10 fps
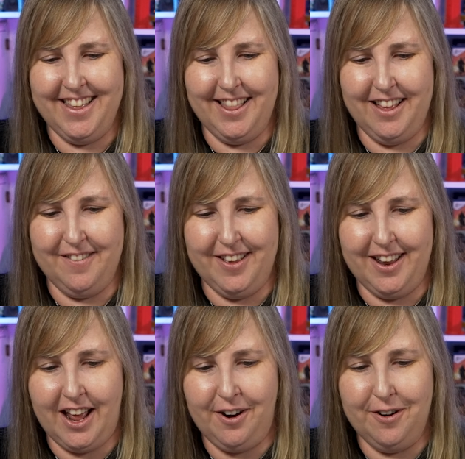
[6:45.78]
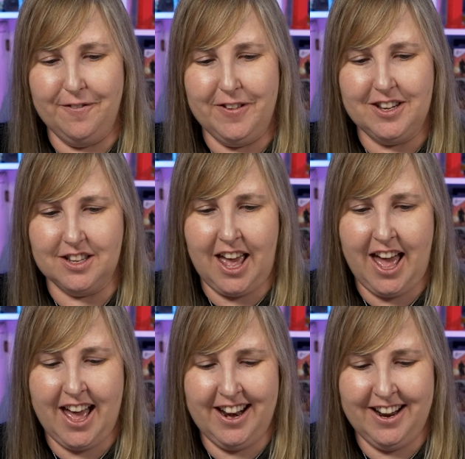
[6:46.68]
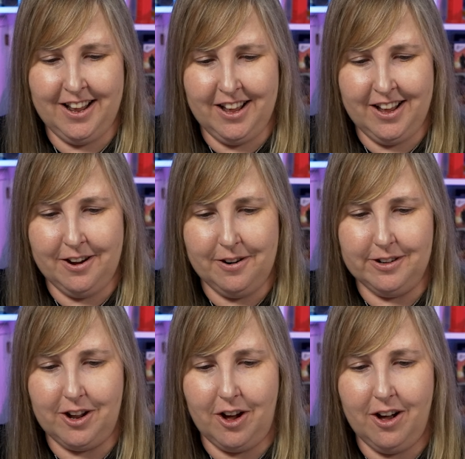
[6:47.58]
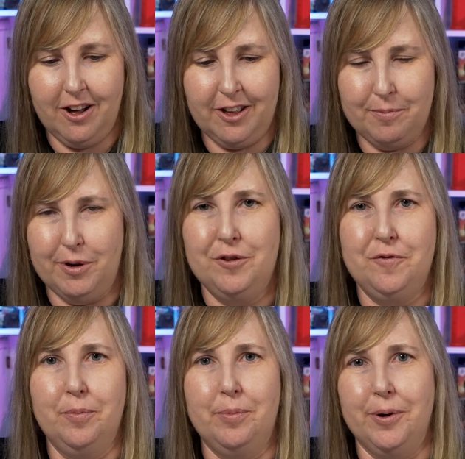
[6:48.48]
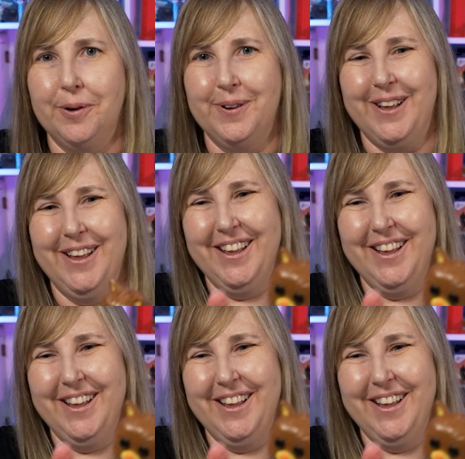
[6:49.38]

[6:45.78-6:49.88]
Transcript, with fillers: Love it. I don't know if this is cat or dog, but it's Fruit Brute.